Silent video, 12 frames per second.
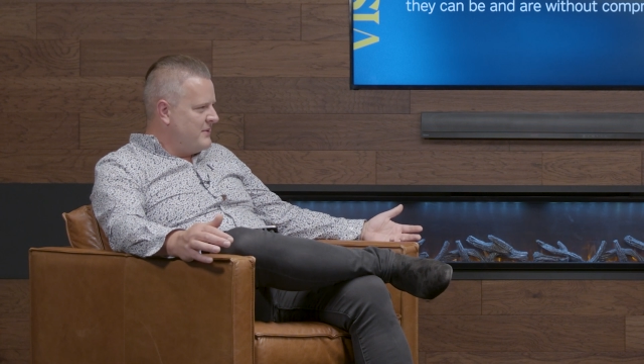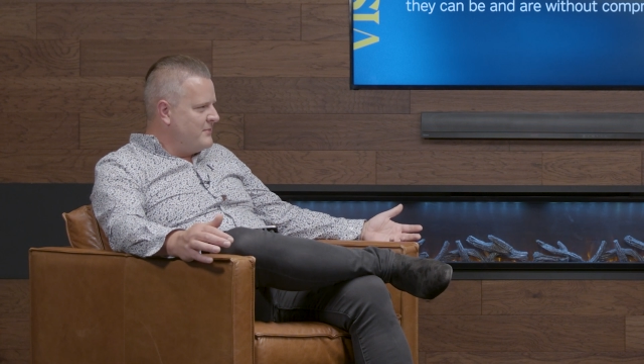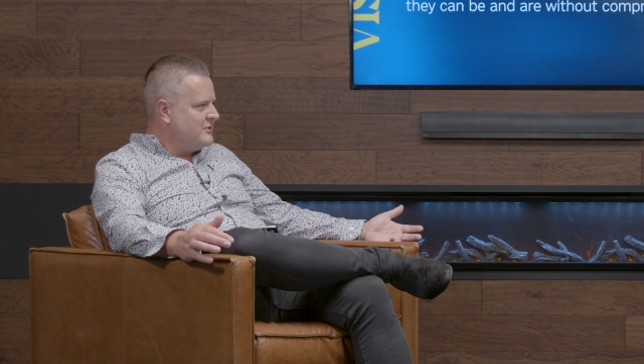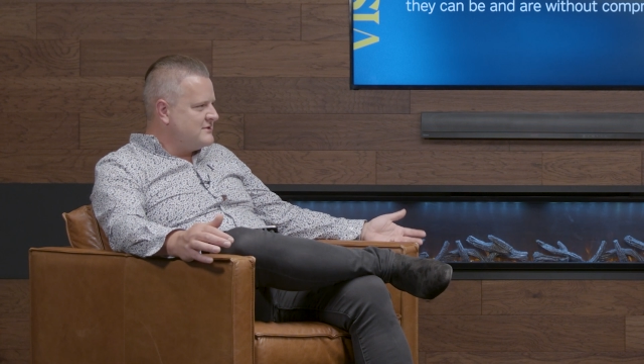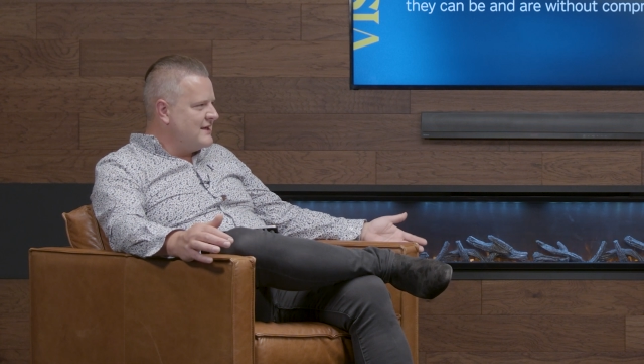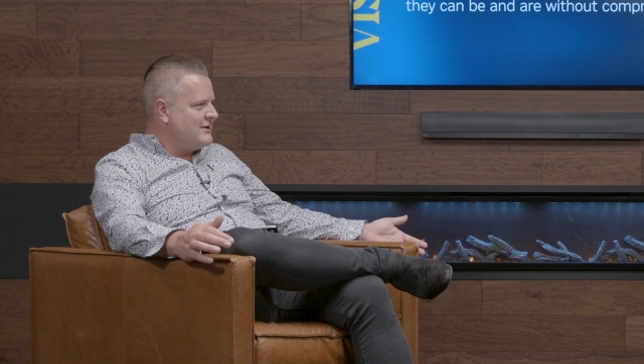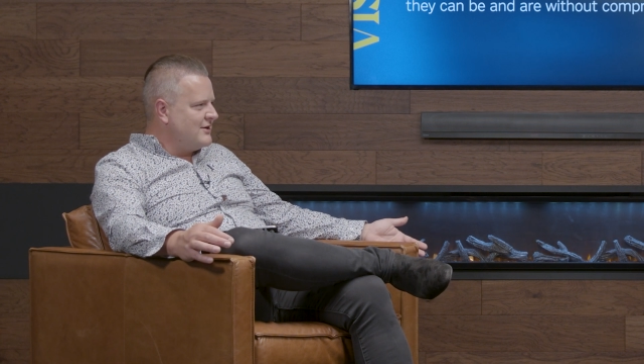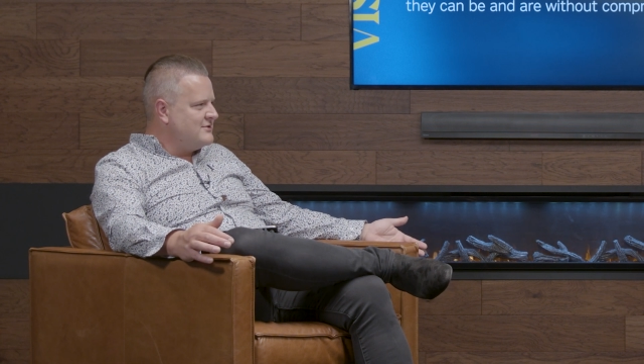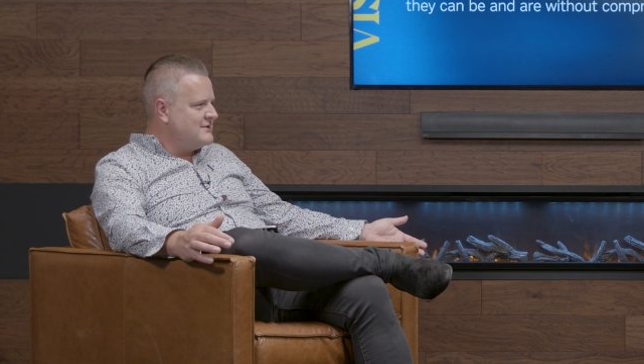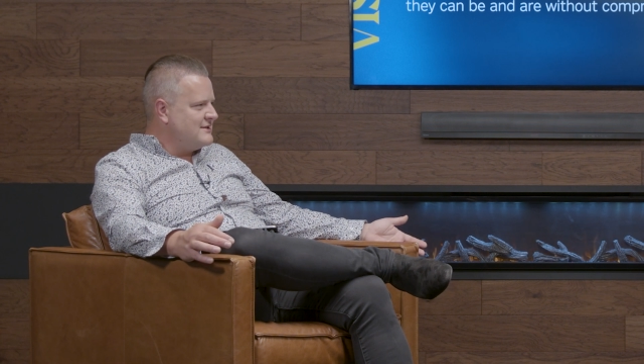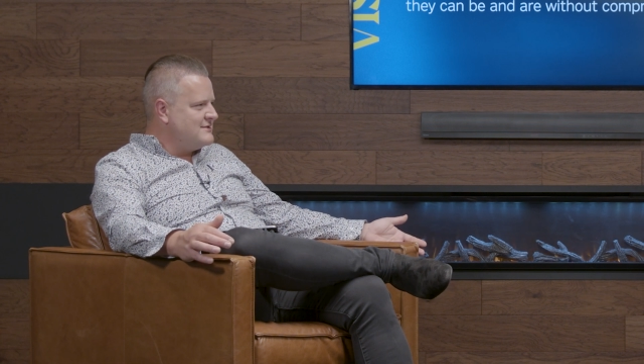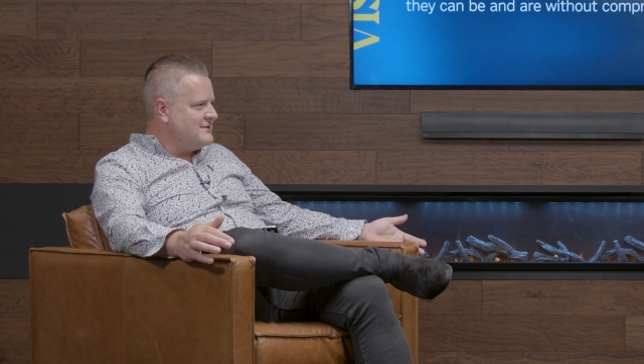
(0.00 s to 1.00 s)
people take
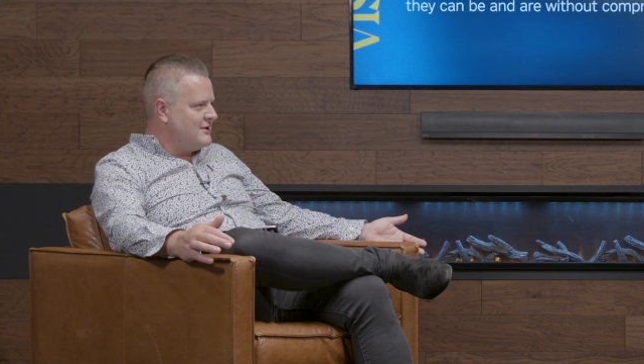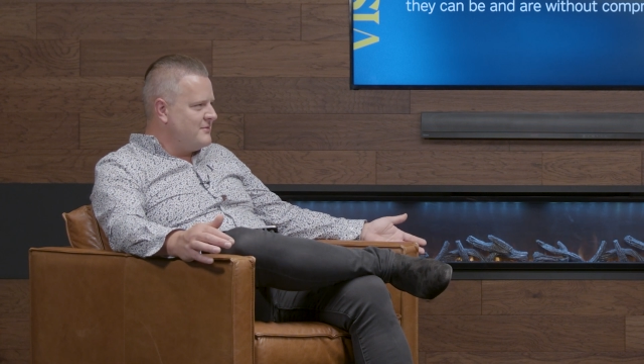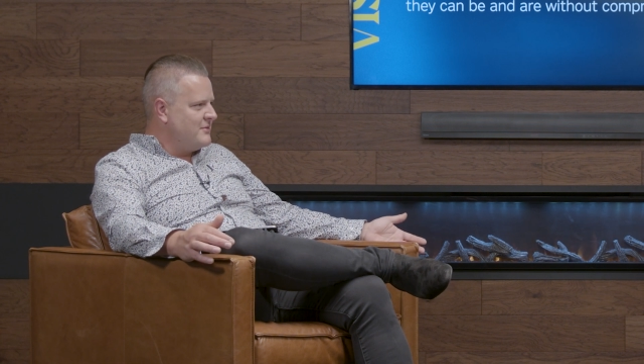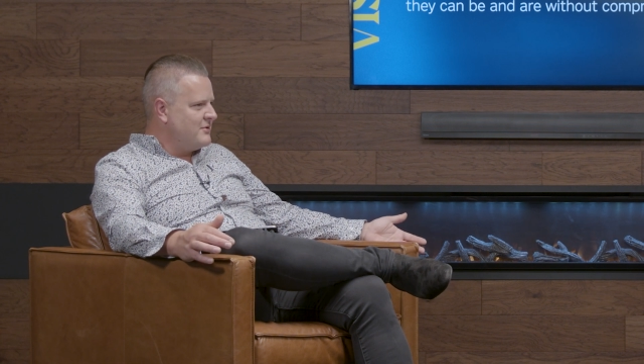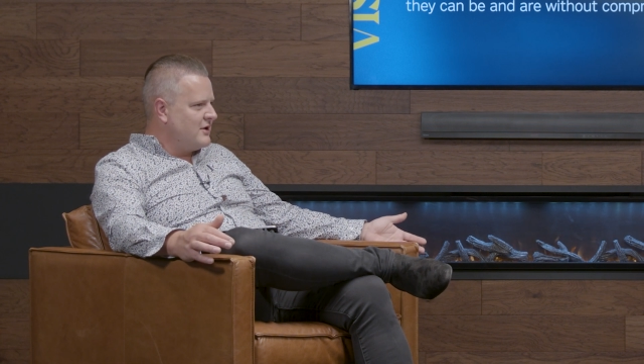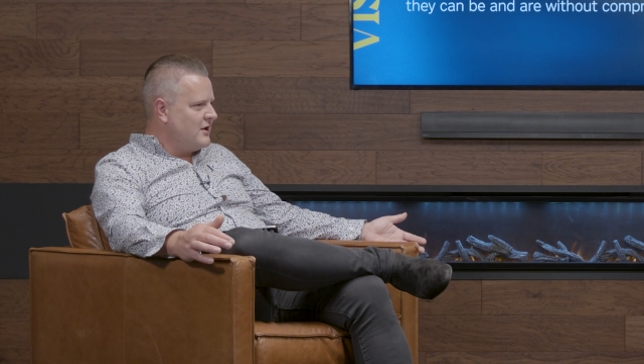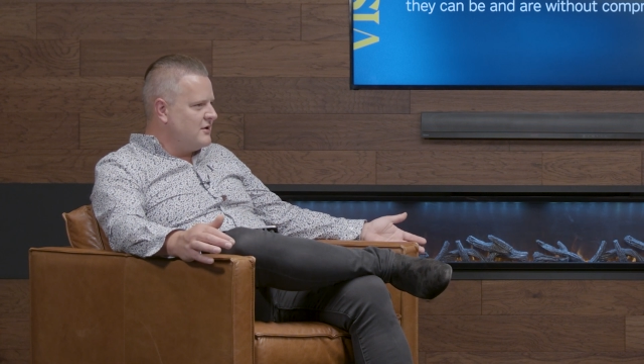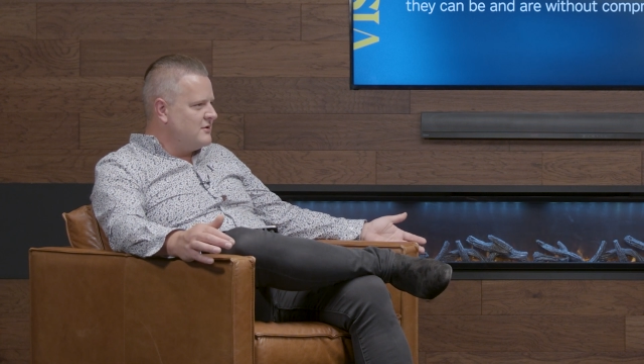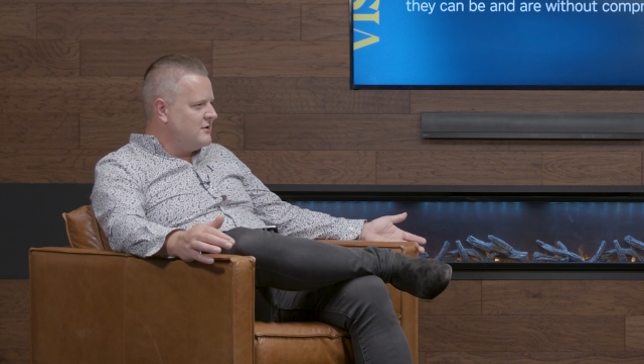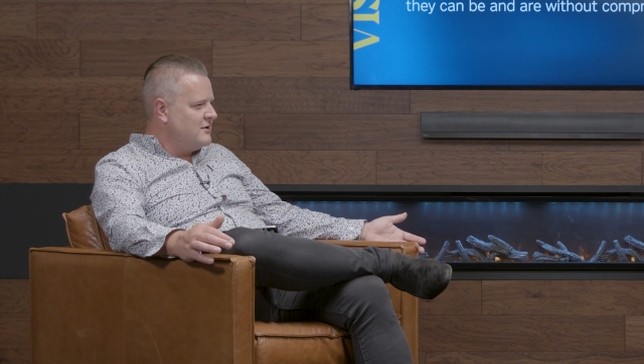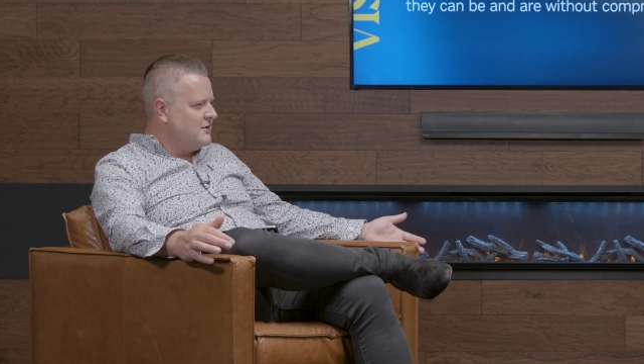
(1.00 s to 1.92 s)
notice. People go,